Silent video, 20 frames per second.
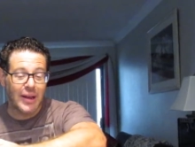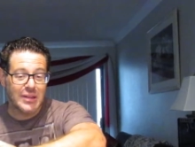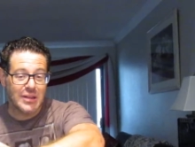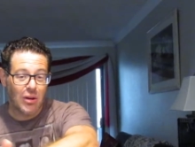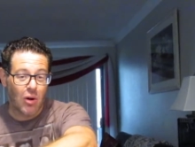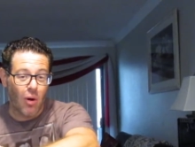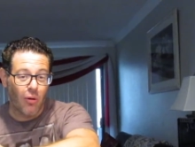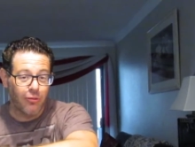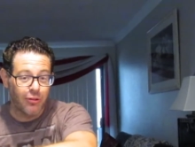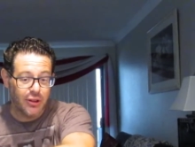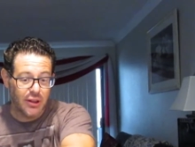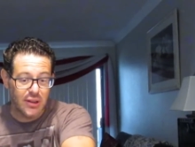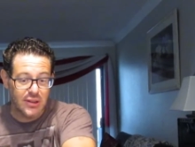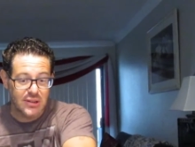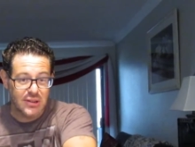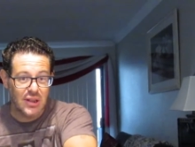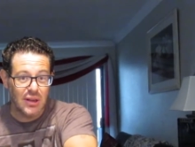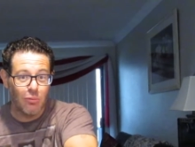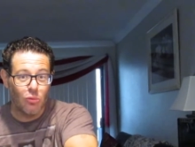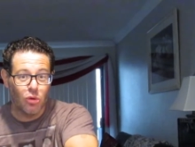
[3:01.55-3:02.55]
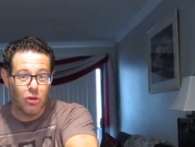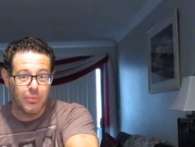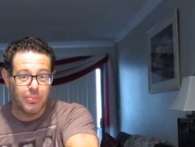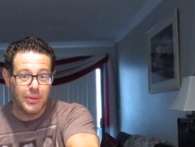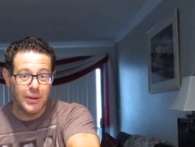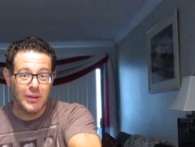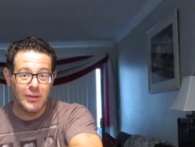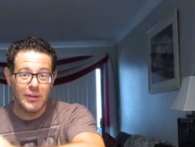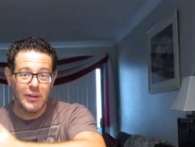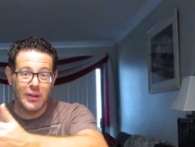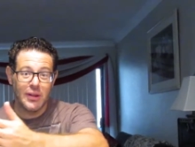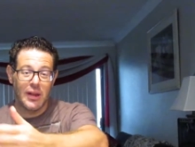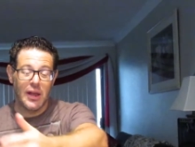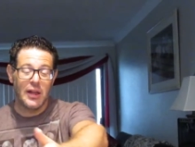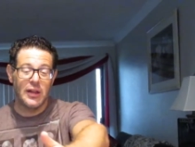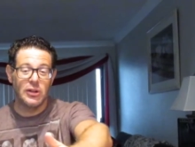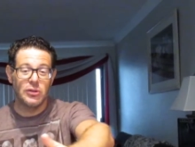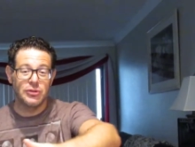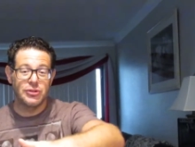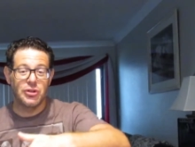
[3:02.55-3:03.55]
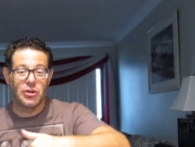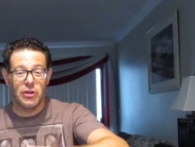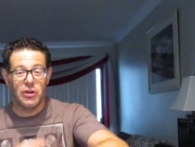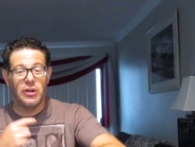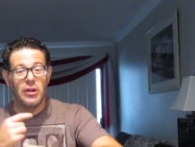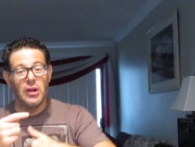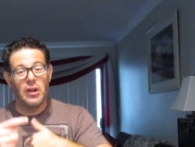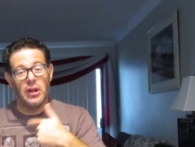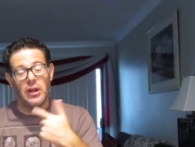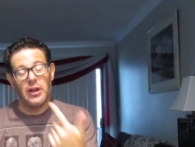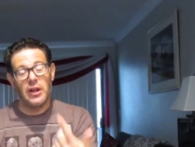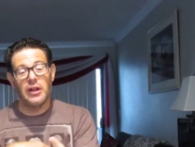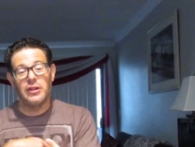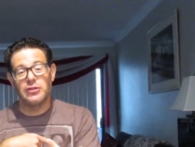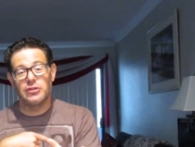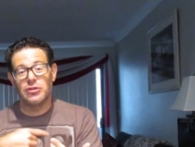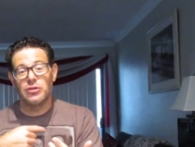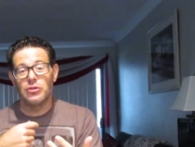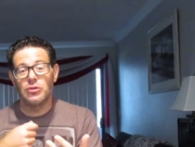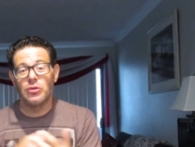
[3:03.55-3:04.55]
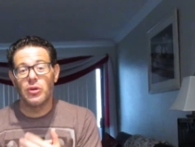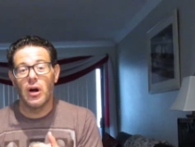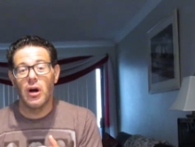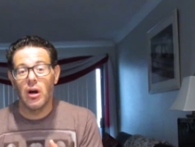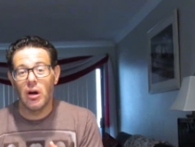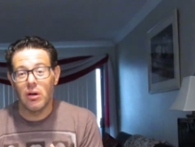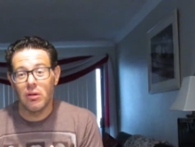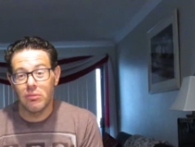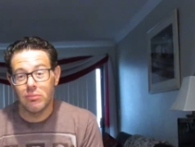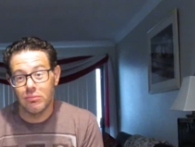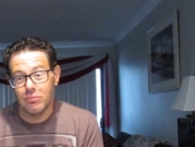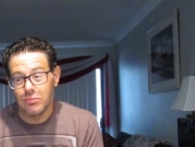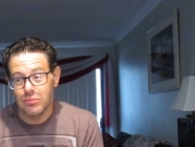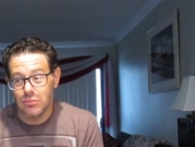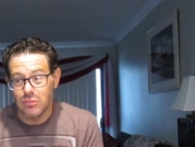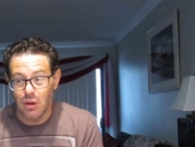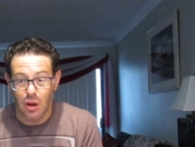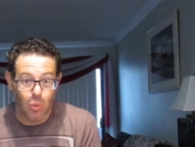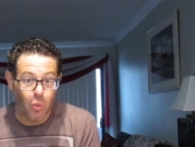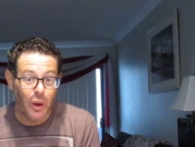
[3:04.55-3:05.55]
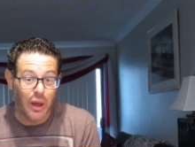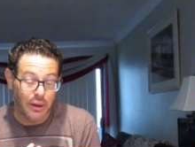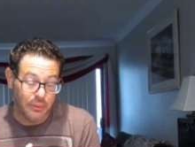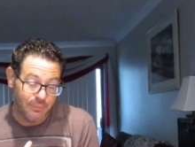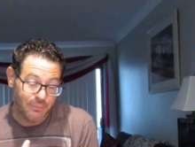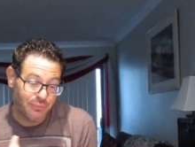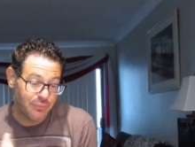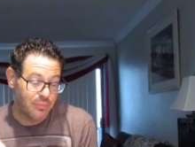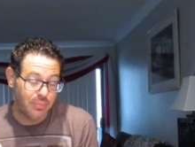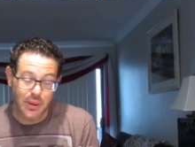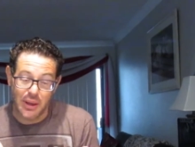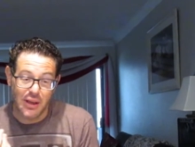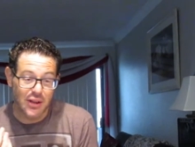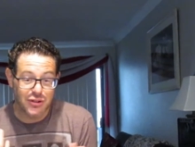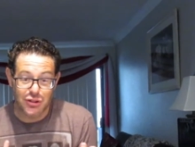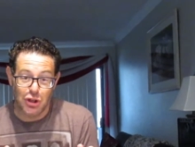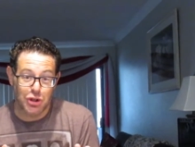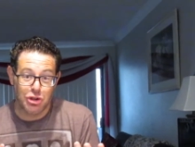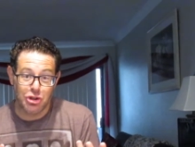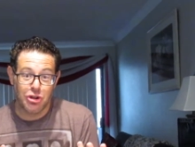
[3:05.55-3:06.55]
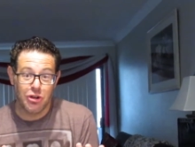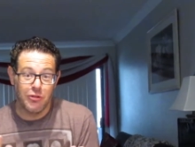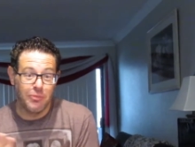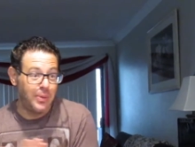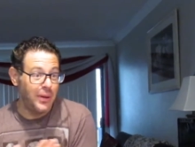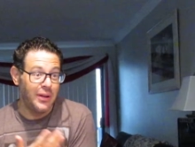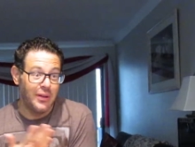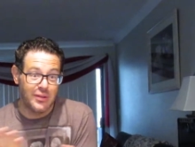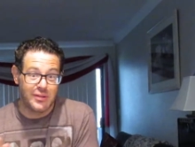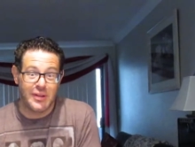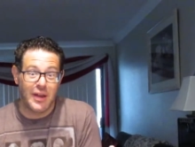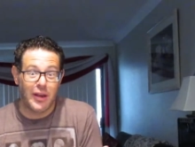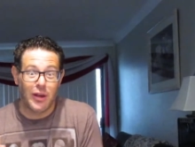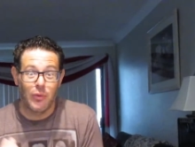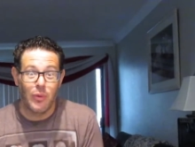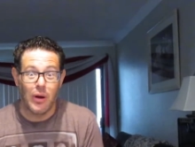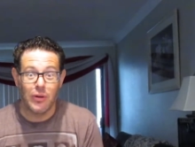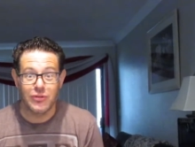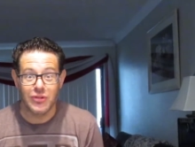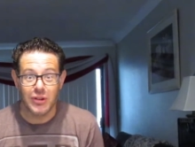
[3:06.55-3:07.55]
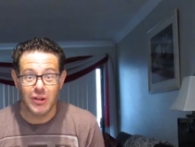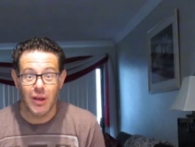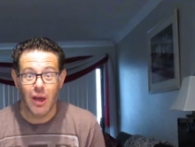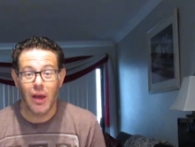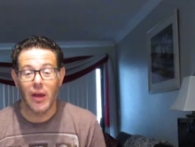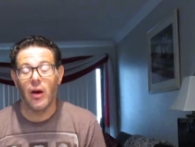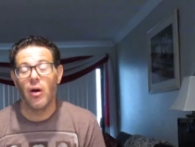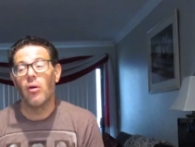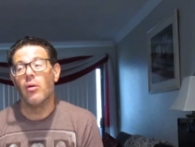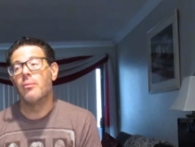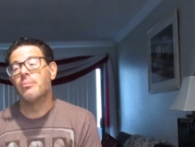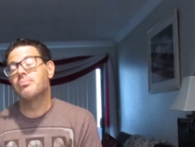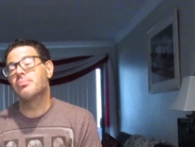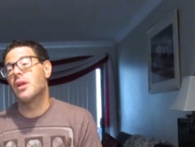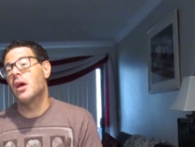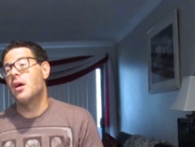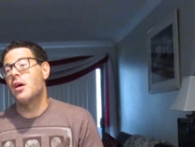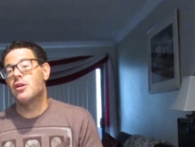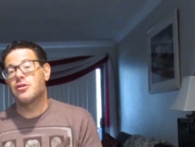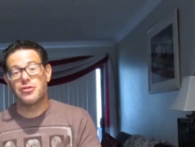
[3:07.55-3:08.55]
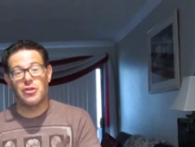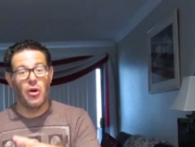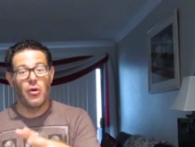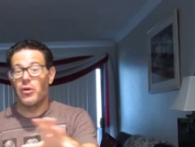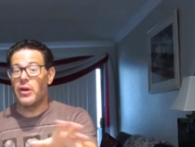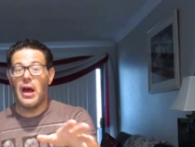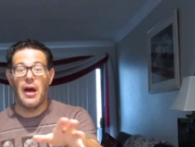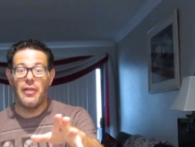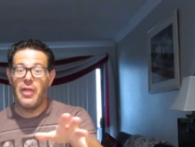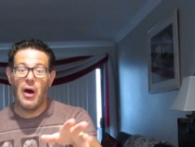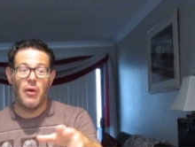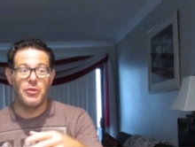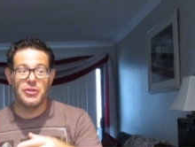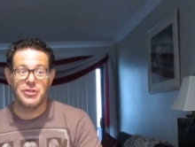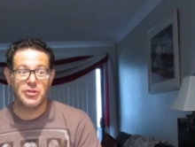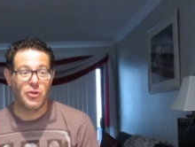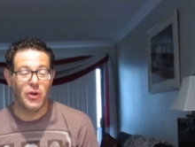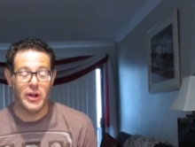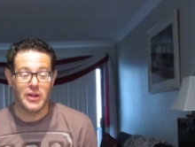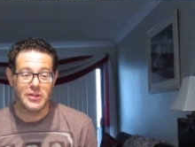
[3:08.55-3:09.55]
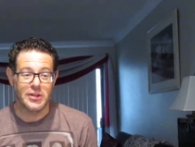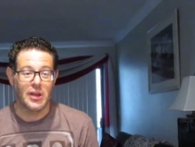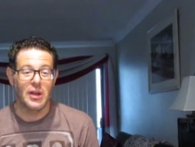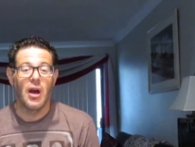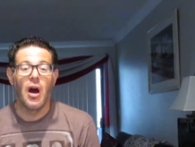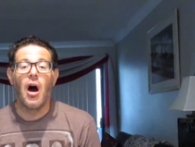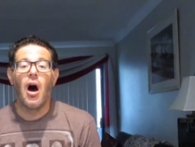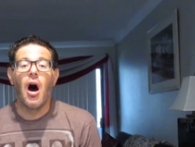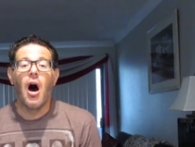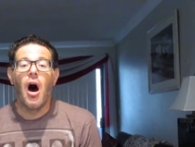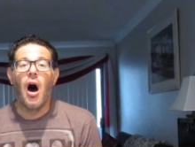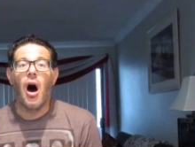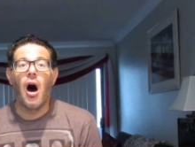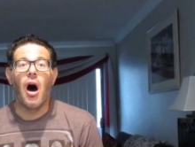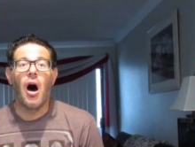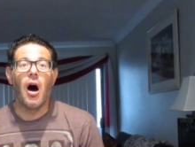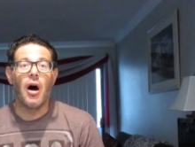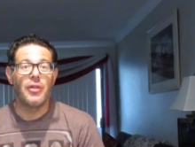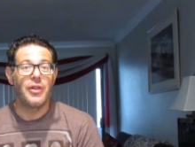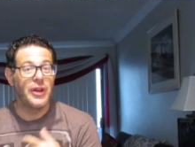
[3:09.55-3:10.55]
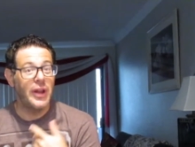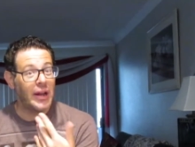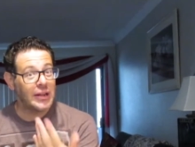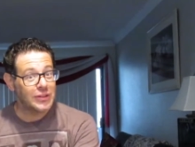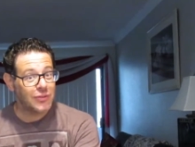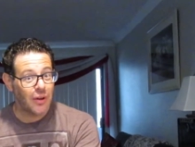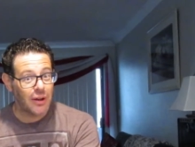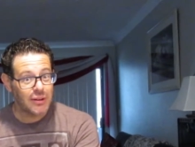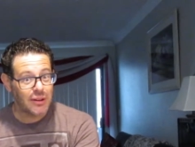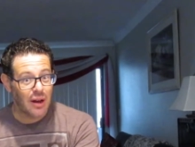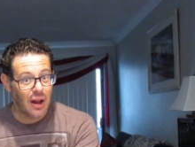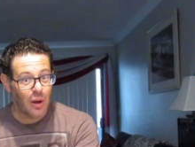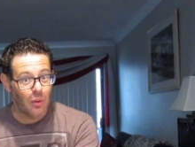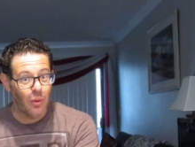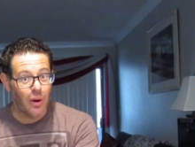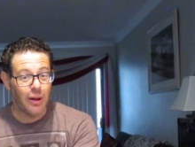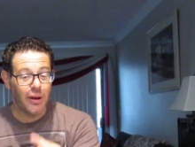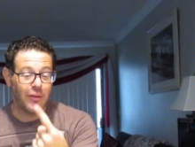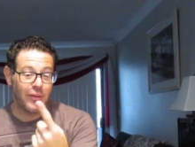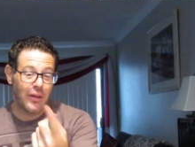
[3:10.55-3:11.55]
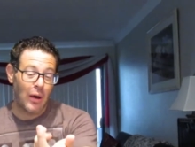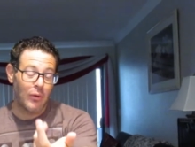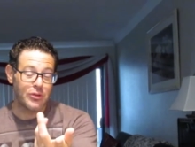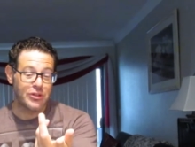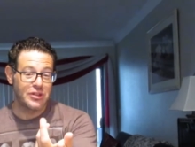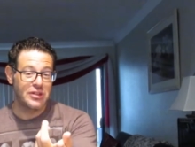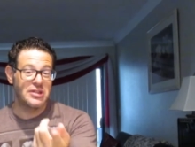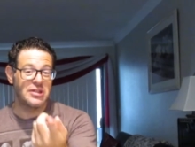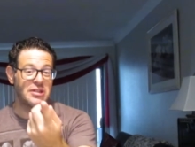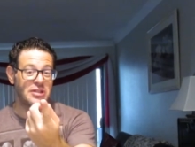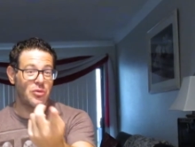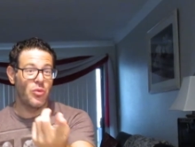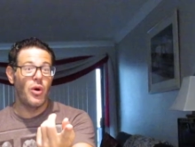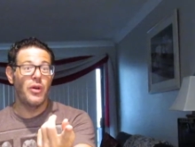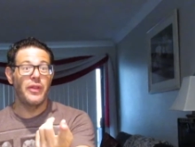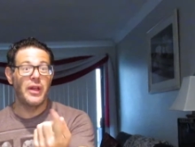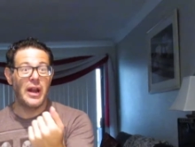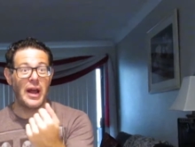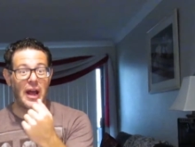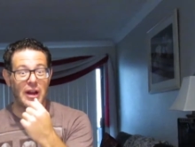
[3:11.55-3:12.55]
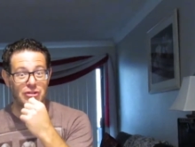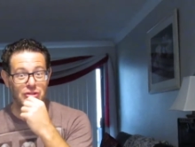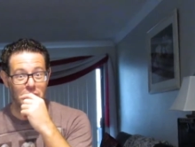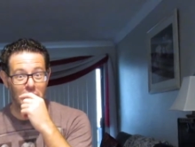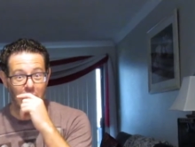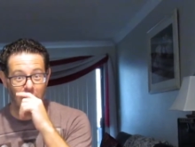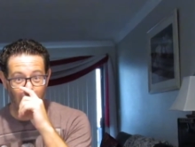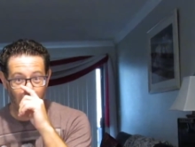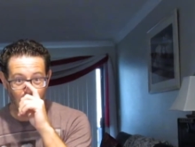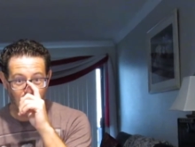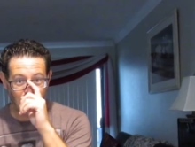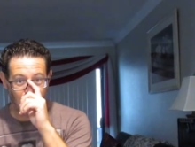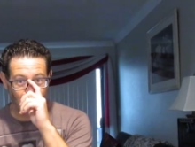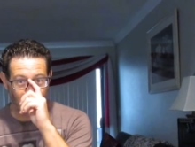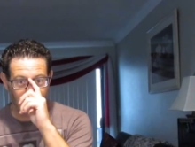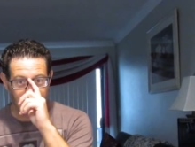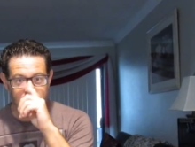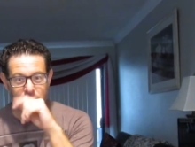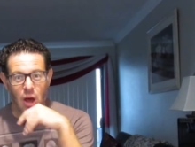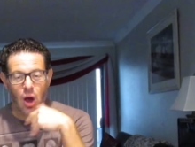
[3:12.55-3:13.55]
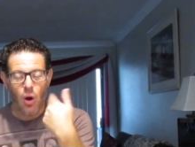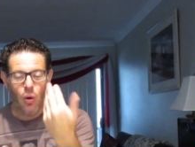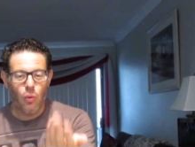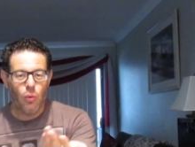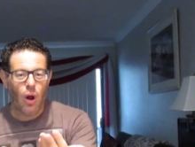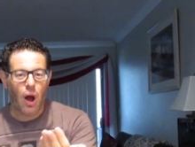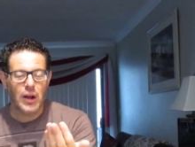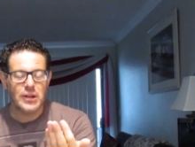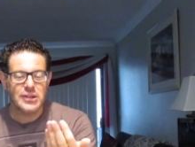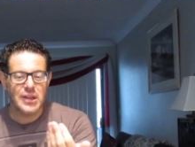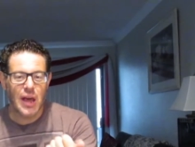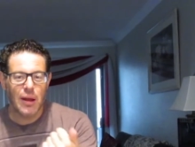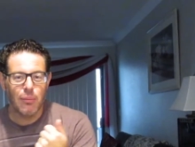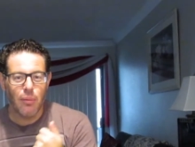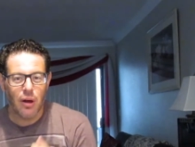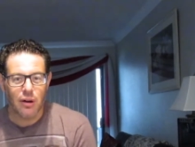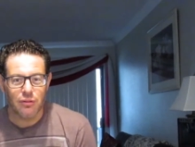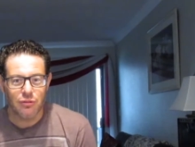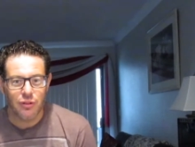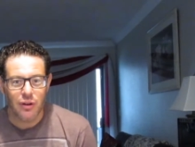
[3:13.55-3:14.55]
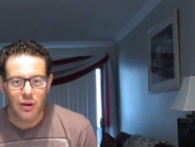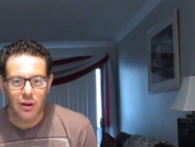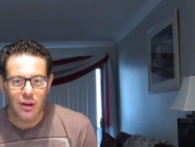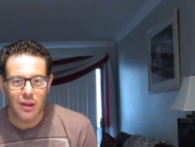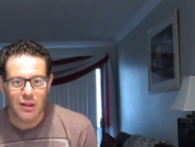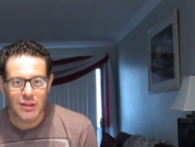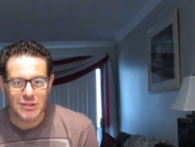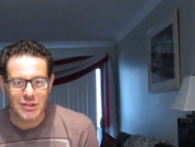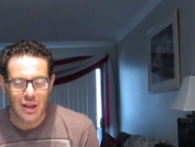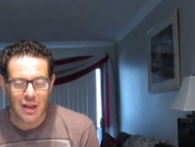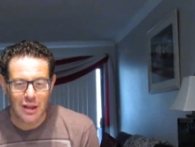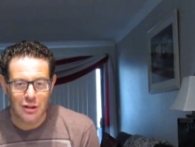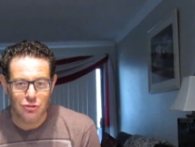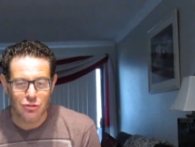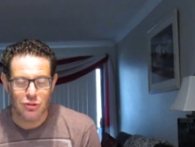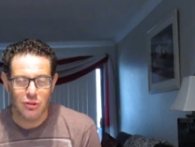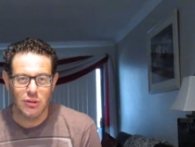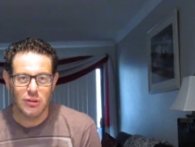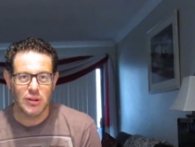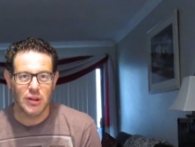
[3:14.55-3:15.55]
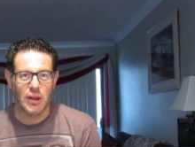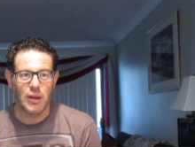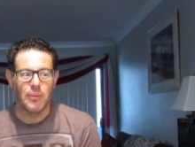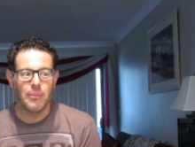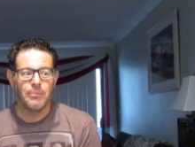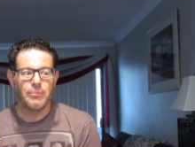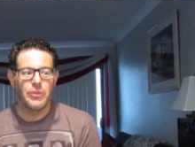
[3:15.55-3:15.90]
I said, hopefully his team will appeal it and it'll turn into a win because it should have been a second round TKO. So yeah, that was crazy. The next fight that I went, and this is the one that I actually got right, was Roxanne Modafferi against Andrea Lee.